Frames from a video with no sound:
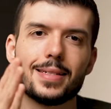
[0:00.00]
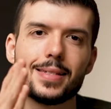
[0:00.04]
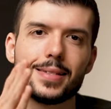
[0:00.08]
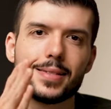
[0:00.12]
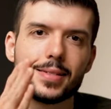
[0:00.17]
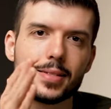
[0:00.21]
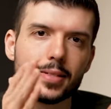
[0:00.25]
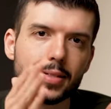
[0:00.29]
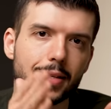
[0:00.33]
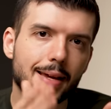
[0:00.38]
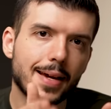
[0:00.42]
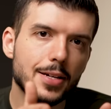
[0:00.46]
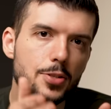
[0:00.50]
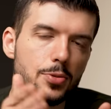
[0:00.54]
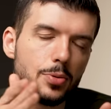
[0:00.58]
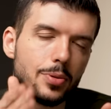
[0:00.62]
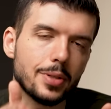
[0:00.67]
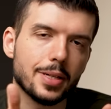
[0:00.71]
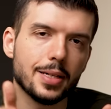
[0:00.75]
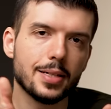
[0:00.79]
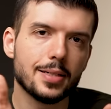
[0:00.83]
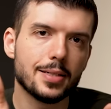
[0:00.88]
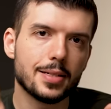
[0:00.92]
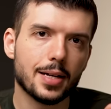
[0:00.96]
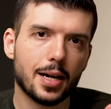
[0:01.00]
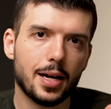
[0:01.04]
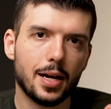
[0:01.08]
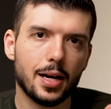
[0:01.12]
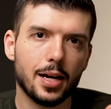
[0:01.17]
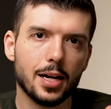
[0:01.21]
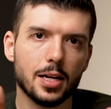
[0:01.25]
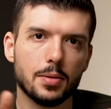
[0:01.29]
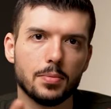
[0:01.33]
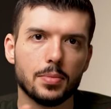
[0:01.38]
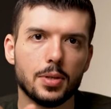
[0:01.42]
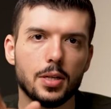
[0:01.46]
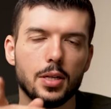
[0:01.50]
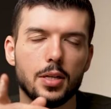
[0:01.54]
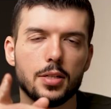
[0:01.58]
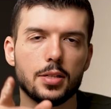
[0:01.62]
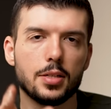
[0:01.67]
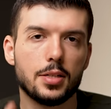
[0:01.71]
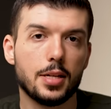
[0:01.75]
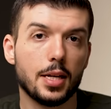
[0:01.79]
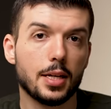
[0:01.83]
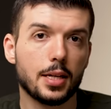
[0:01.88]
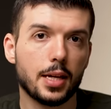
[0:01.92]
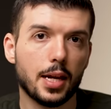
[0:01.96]
schedule in time
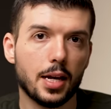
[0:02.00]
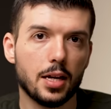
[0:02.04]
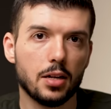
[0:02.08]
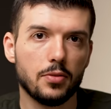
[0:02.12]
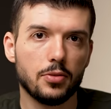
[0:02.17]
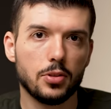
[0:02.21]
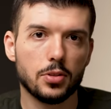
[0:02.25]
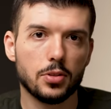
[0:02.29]
to take care of